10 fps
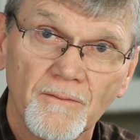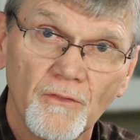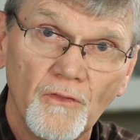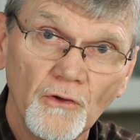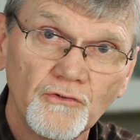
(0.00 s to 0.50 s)

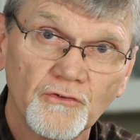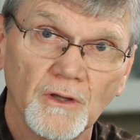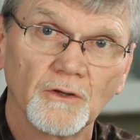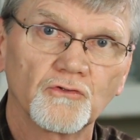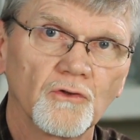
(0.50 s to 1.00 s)
those
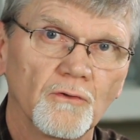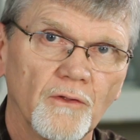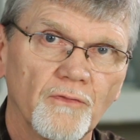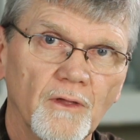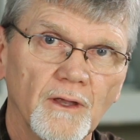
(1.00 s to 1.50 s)
things so
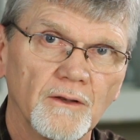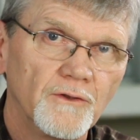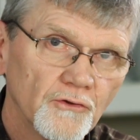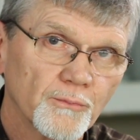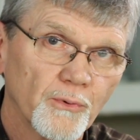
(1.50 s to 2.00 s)
that the
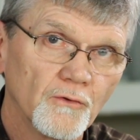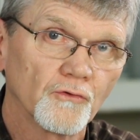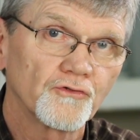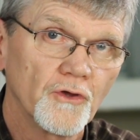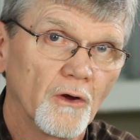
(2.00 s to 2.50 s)
disapproval
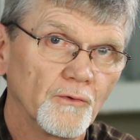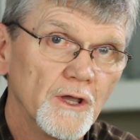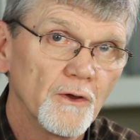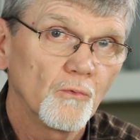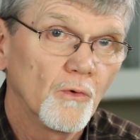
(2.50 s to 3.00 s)
is shown,
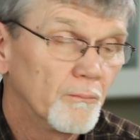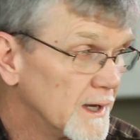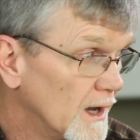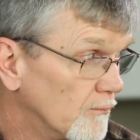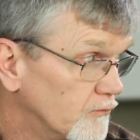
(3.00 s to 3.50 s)
it will
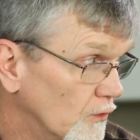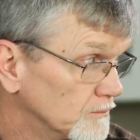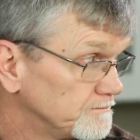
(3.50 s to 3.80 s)
be helpful.